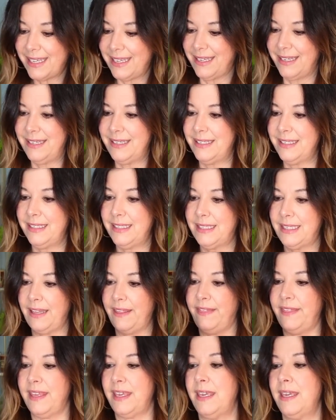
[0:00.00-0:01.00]
is
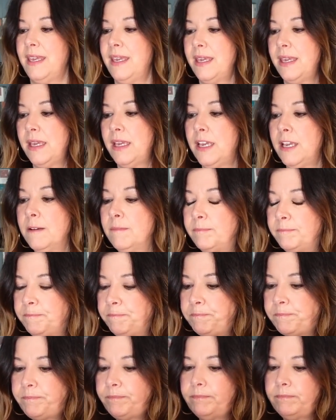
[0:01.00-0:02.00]
the,
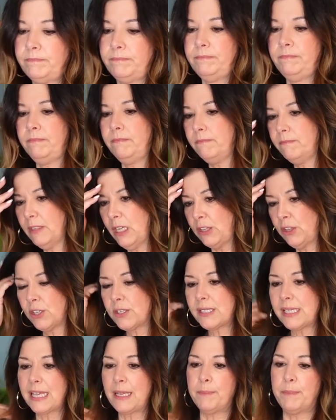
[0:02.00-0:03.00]

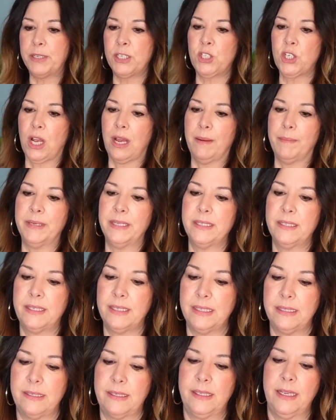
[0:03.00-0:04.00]
looks like pajamas
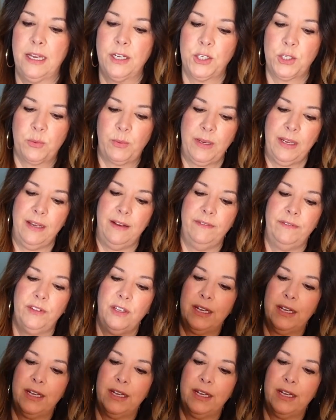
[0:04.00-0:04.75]
and such. We have